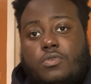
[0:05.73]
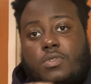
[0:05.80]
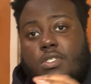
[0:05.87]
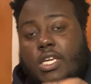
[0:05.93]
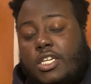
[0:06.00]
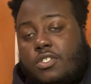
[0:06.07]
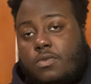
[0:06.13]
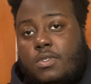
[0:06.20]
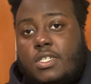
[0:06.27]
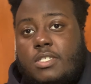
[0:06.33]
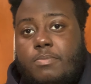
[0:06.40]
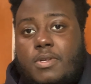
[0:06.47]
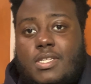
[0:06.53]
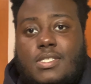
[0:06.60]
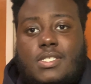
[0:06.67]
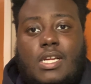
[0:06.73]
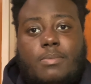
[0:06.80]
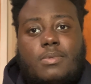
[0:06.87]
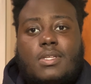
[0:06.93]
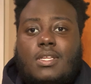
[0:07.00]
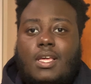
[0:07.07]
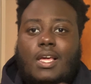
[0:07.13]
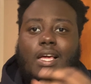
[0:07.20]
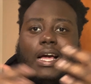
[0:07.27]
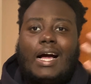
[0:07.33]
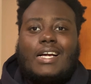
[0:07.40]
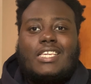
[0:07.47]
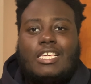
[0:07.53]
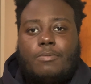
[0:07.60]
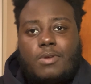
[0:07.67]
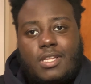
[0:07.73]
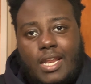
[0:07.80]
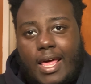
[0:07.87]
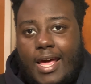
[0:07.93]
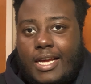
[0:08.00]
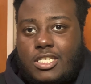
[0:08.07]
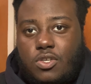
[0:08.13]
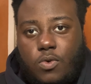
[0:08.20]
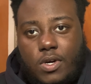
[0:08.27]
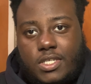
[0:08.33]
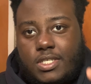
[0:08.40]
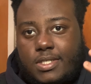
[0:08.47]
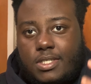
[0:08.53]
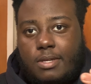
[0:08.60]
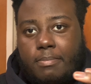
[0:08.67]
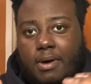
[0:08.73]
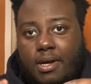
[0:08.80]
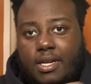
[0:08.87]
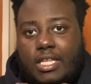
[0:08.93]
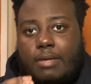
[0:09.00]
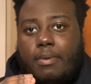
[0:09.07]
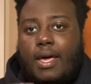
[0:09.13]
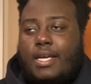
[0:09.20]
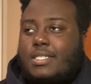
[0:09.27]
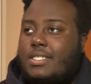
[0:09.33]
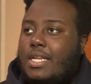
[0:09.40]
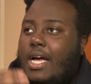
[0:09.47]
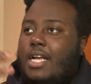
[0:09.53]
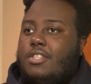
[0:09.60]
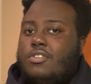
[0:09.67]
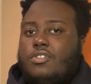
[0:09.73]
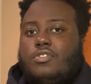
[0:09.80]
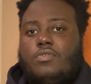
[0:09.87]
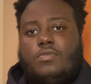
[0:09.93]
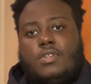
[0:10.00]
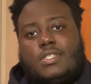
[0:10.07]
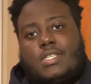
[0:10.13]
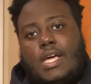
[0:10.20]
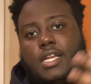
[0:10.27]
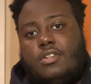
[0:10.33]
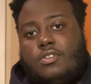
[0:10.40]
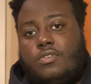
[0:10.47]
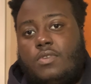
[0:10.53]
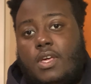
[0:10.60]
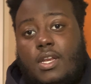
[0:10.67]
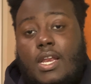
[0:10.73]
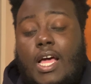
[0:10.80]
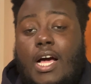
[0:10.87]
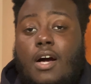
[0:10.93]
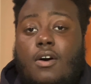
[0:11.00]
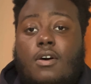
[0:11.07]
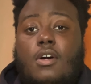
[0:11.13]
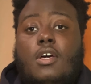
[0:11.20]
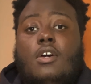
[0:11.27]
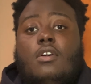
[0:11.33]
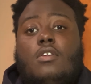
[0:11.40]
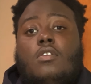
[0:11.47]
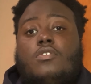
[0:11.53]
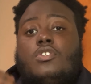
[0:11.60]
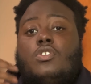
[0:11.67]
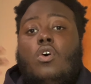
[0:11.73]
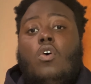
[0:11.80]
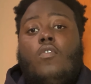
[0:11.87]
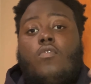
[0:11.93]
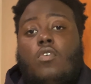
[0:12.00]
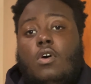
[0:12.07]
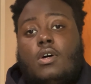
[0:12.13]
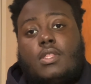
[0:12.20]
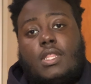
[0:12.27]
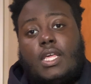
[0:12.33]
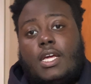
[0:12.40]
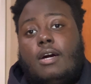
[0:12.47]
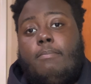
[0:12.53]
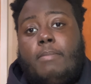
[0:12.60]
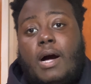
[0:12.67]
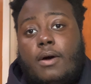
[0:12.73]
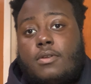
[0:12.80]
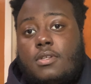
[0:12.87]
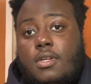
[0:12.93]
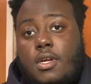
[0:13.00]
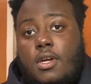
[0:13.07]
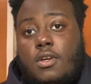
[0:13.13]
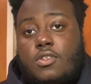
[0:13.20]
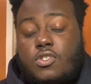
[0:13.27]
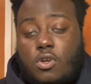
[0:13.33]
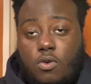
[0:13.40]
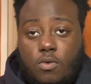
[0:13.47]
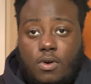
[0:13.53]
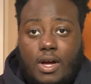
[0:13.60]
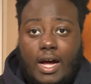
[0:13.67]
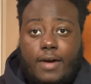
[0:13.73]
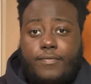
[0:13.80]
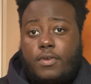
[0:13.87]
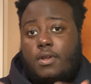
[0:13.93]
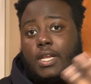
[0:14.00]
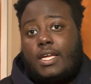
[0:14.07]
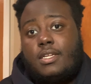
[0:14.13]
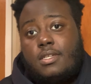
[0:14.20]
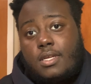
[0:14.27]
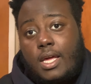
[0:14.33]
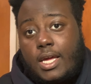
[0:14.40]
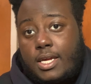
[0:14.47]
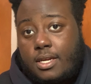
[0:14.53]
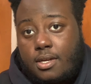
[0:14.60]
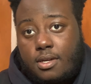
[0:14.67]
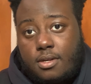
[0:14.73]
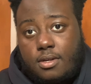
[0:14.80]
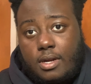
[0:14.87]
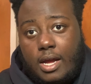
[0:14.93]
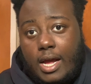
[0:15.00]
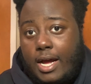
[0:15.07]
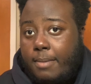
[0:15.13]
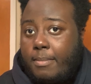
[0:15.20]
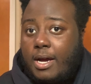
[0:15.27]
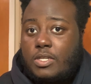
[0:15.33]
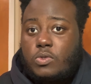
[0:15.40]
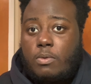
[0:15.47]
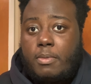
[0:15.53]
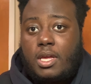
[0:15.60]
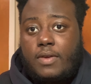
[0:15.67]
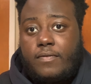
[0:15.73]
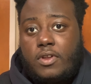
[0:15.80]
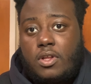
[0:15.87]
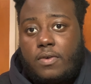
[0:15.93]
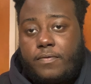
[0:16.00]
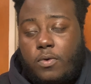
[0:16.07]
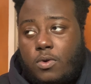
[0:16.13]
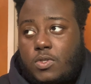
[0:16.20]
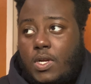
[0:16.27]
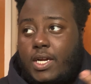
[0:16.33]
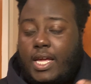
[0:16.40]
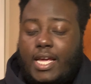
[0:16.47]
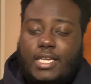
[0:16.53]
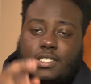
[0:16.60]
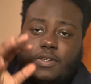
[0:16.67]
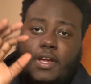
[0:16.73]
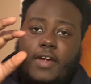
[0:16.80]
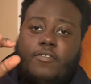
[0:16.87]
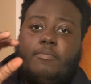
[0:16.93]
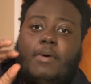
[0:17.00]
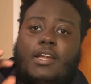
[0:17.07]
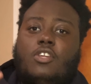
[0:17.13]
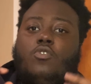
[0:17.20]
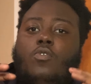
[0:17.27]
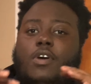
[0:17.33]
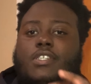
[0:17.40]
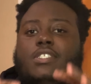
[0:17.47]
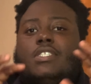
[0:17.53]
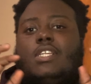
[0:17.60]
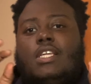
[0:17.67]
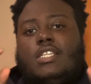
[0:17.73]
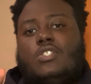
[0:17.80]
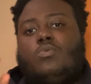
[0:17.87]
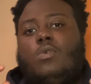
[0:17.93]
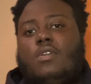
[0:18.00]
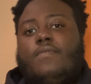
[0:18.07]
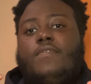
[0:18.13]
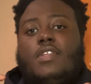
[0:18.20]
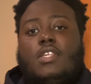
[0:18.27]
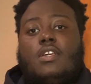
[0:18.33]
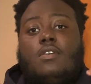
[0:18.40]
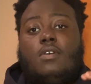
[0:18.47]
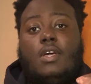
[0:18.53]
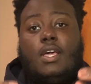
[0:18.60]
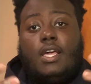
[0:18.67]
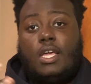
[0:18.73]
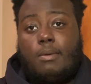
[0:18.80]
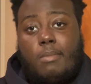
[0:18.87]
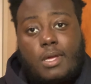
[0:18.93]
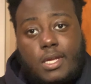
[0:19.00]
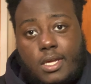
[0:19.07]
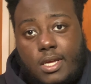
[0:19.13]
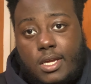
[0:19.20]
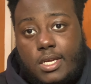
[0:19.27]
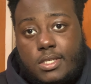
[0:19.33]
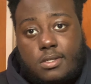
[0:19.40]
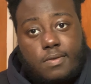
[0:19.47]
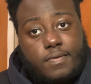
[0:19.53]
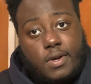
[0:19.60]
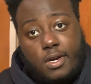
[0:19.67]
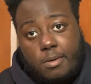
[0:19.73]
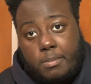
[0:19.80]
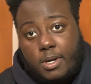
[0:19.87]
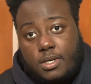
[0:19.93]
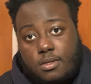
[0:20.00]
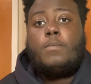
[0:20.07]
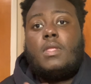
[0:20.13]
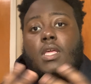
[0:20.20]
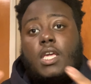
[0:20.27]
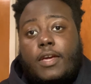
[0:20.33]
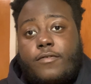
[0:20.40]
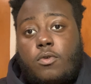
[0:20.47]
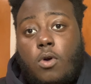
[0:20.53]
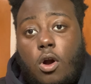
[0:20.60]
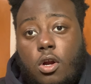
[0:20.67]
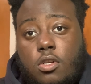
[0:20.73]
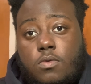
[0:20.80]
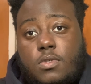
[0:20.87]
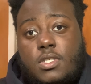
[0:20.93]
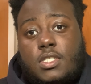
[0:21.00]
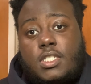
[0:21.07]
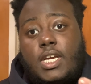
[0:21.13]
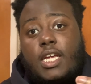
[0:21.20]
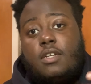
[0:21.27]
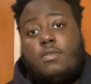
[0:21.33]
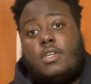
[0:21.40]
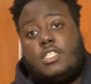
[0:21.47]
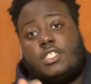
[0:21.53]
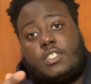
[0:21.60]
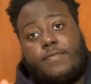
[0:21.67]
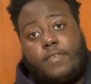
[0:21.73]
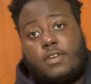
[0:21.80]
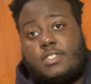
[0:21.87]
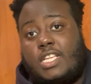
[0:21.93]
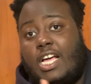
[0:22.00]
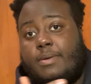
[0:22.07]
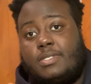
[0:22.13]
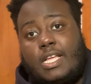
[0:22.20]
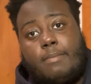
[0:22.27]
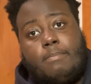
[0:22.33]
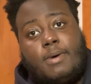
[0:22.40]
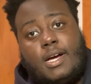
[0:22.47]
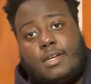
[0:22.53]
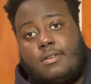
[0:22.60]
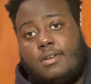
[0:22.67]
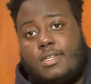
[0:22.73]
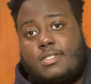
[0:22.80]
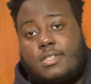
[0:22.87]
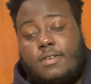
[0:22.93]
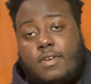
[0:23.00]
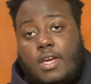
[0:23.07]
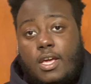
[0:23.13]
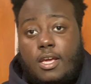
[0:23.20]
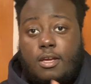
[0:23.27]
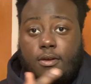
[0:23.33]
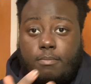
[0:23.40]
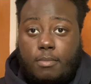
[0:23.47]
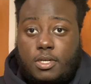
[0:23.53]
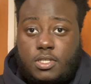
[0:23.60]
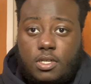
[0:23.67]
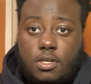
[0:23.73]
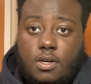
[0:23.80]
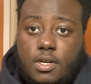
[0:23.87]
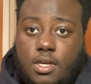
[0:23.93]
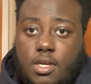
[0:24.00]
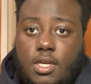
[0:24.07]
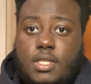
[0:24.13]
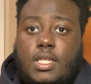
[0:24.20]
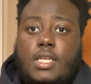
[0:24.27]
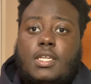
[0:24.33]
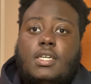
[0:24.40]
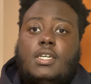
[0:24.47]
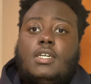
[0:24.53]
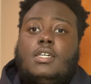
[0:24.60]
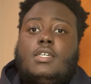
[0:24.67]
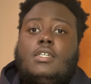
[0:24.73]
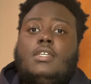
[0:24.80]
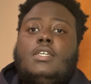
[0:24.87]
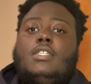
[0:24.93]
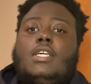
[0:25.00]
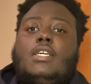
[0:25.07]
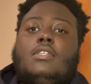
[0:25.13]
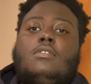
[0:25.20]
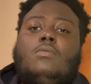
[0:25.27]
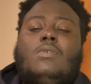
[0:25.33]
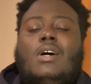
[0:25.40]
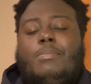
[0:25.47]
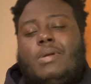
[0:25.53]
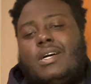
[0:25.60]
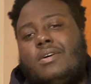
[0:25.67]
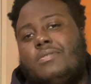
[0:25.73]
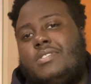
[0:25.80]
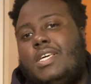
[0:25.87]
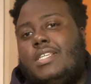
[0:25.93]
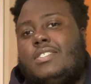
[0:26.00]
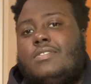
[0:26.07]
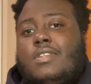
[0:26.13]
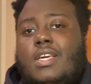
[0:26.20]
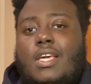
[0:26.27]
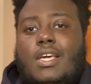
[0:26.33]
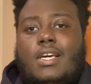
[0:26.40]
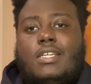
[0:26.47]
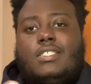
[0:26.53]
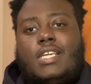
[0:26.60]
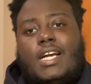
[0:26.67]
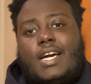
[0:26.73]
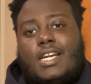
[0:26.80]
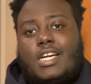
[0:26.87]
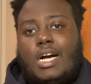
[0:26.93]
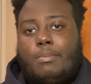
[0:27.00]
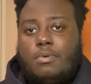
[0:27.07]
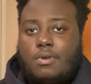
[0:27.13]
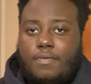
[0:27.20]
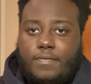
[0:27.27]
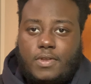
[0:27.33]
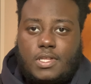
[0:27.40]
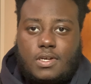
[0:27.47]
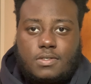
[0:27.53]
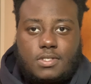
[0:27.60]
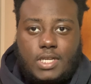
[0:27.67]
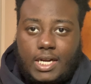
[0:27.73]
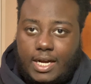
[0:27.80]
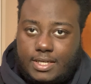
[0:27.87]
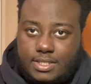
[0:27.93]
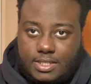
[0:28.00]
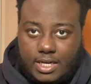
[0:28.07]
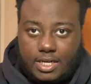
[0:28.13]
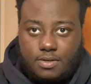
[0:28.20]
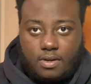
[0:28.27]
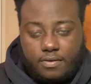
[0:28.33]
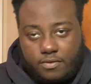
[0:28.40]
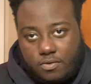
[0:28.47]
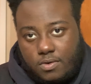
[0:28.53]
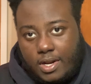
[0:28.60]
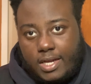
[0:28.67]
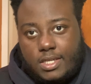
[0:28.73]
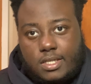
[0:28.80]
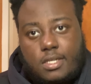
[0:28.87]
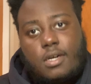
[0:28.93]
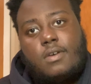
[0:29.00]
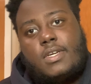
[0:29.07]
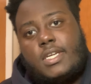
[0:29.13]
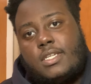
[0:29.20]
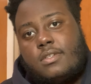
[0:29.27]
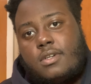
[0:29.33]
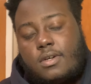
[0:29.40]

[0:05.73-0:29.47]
schedule is, but it's something I keep getting asked questions about. I keep asking, how do you do this? How do you do that? And how, just the overall thing about it. So I felt like, hey, I might as well make a video for it so I can answer everybody's question in this one video and make it easier for everybody. If you are new to the channel and it's your first time stopping by and all that stuff, make sure you go ahead and hit that, well, I'm not gonna tell you, check out a couple of the videos, check out the channel, and if you like it, go ahead,